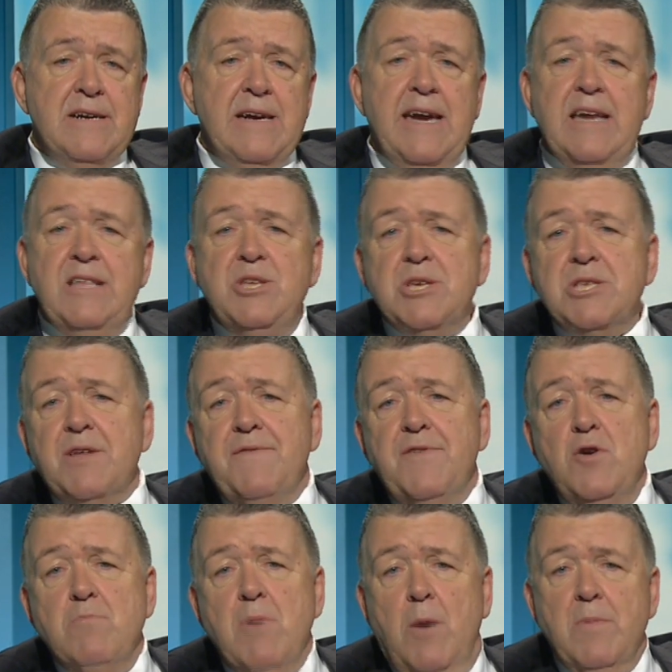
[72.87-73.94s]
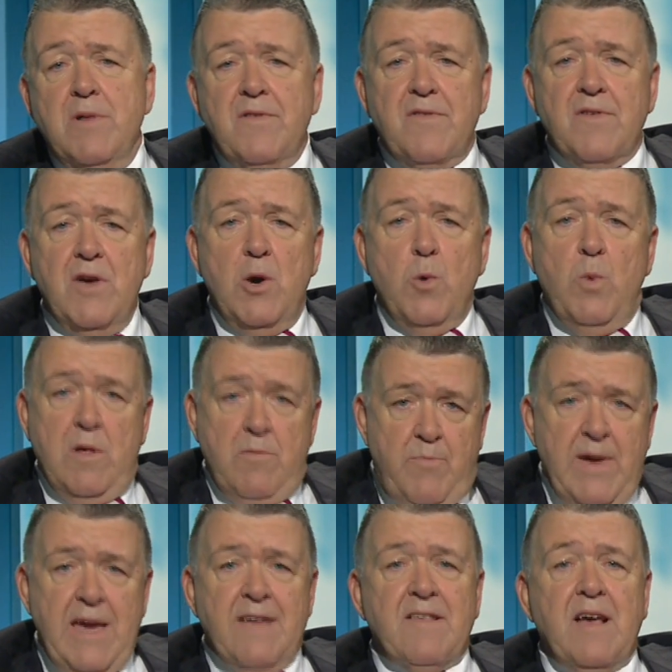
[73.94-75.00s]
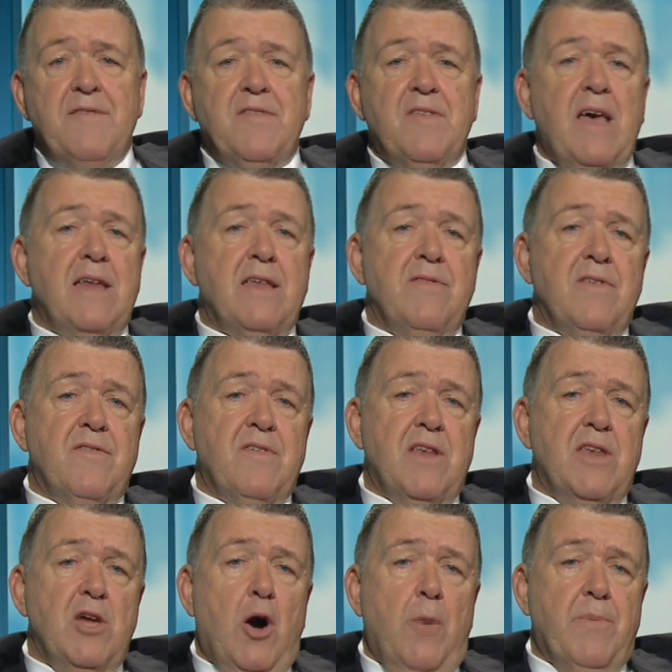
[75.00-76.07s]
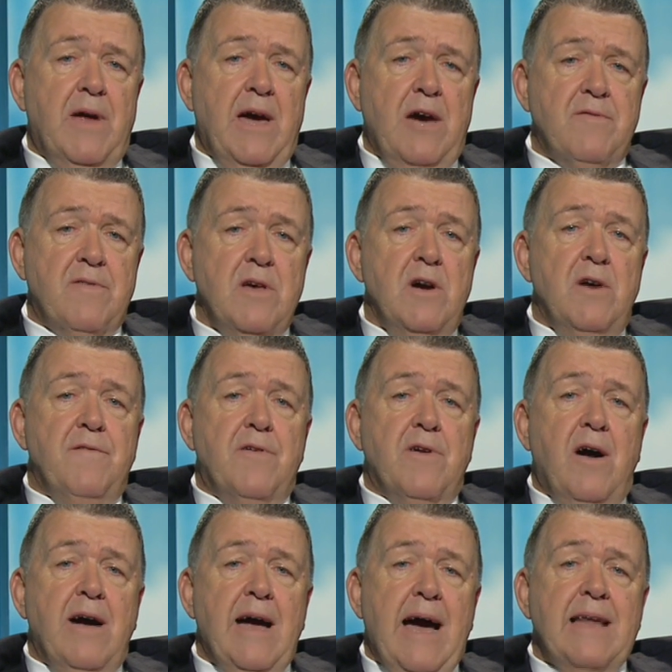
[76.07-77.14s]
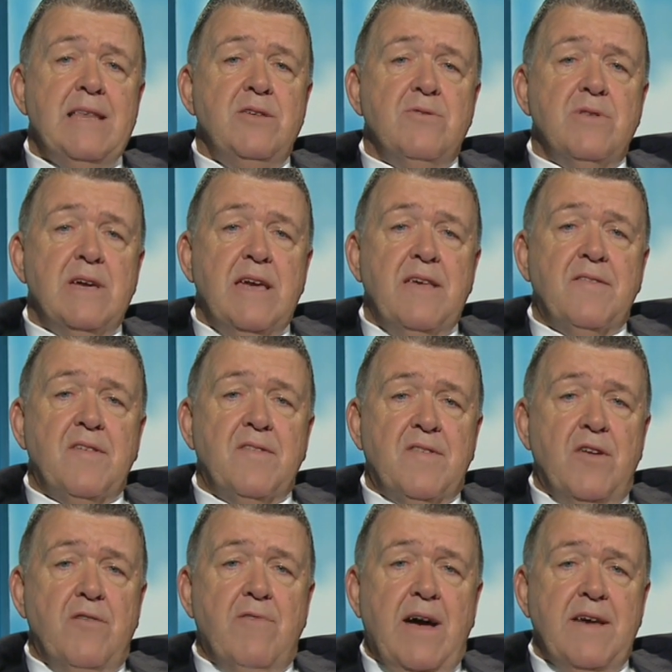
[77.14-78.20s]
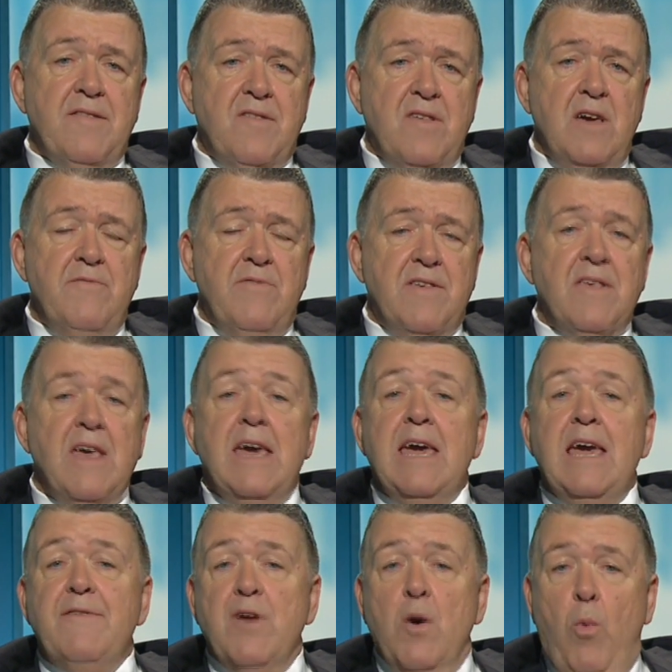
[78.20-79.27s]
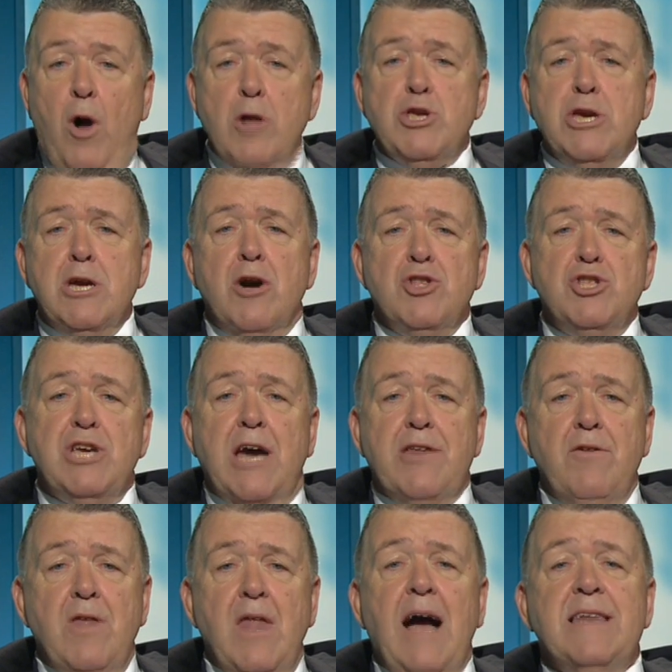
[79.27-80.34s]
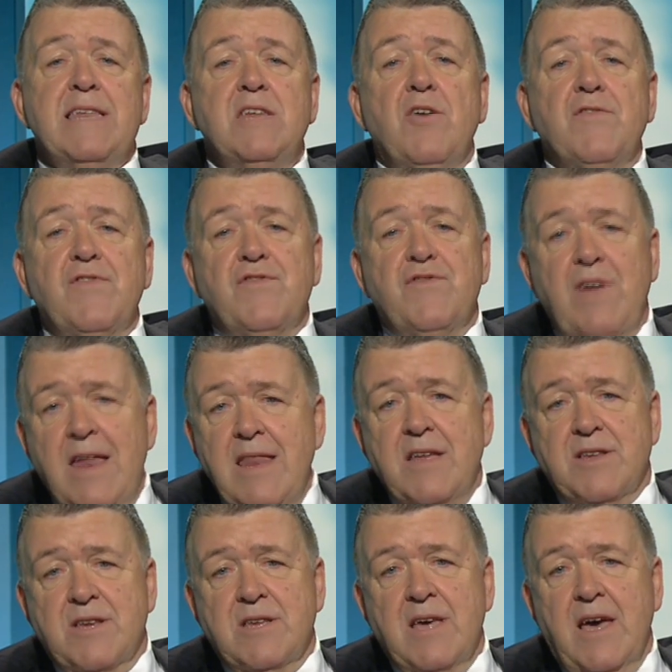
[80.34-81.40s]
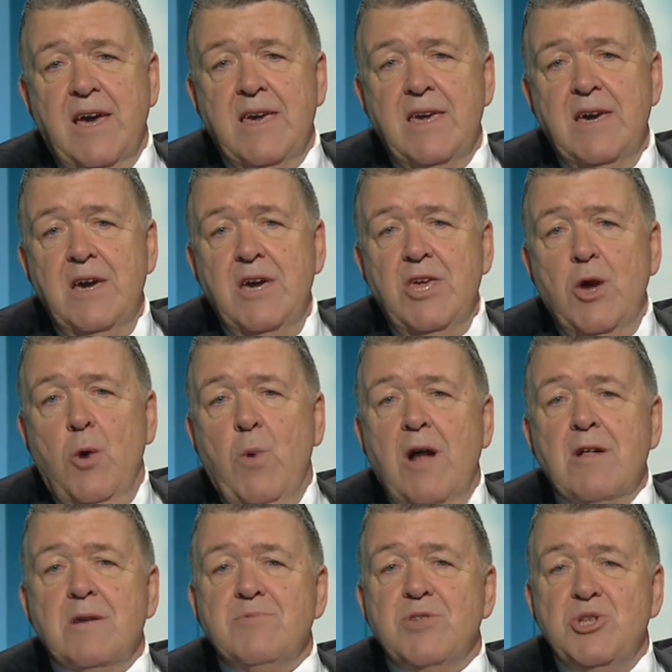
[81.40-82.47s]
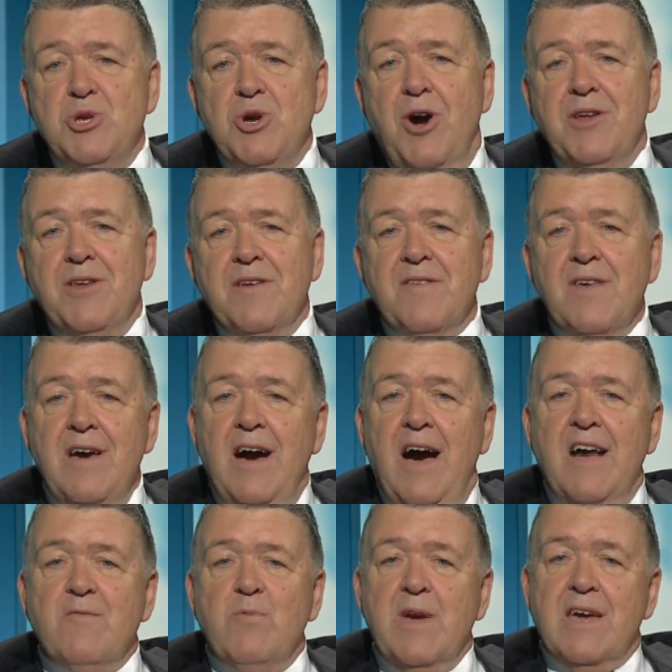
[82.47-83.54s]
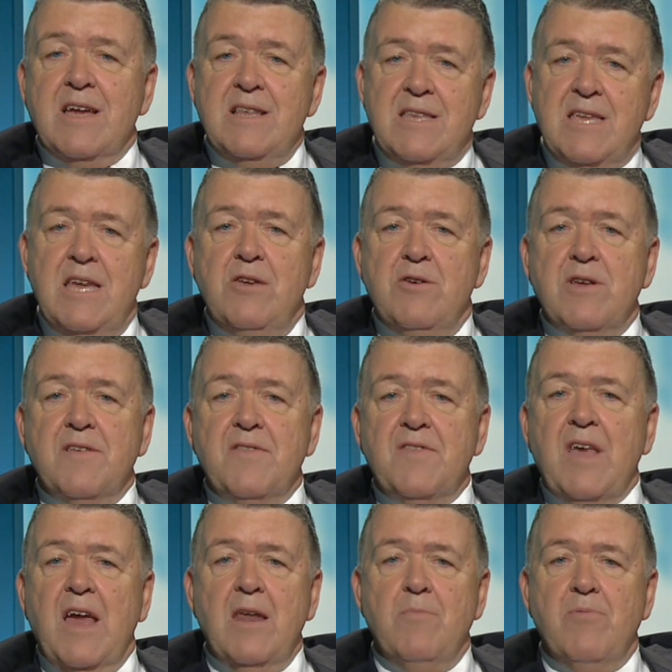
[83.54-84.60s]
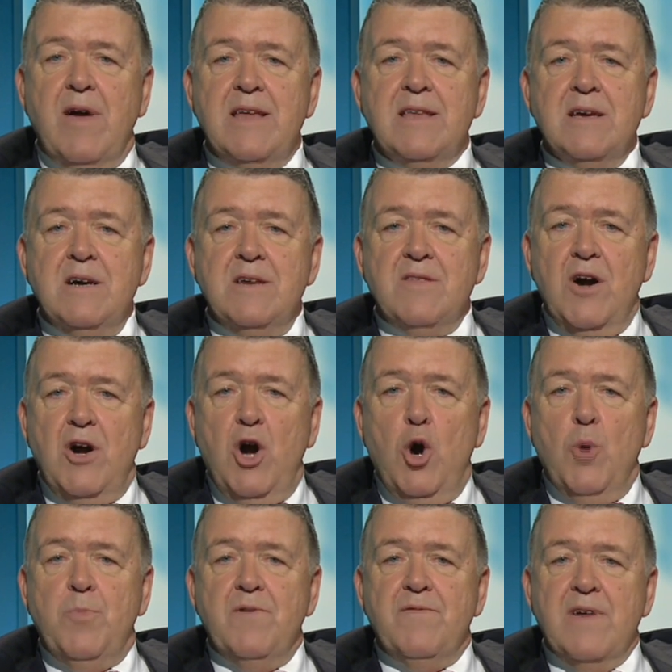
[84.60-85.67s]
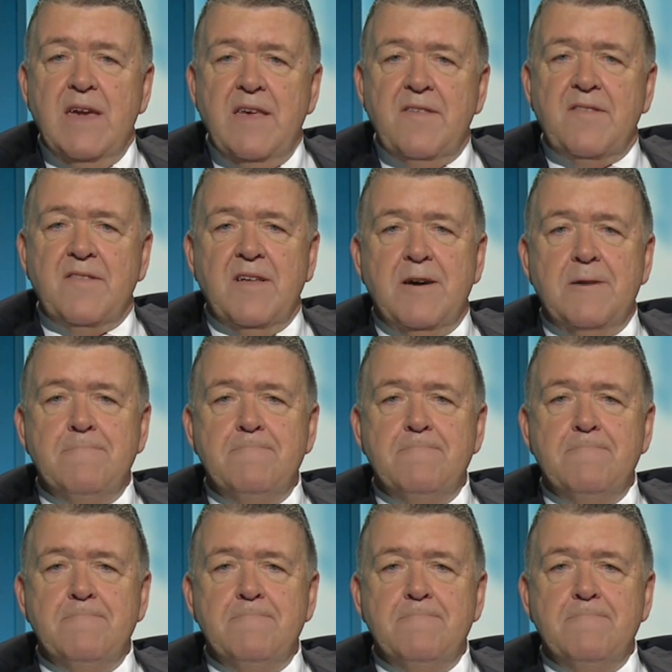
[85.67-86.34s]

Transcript: In just a few moments, we'll be, as I've said, at the Sydney Opera House for our annual Easter sunrise service. If you're watching on Channel 9 in Australia today, you're welcome to join us as we continue to celebrate the hope of Easter.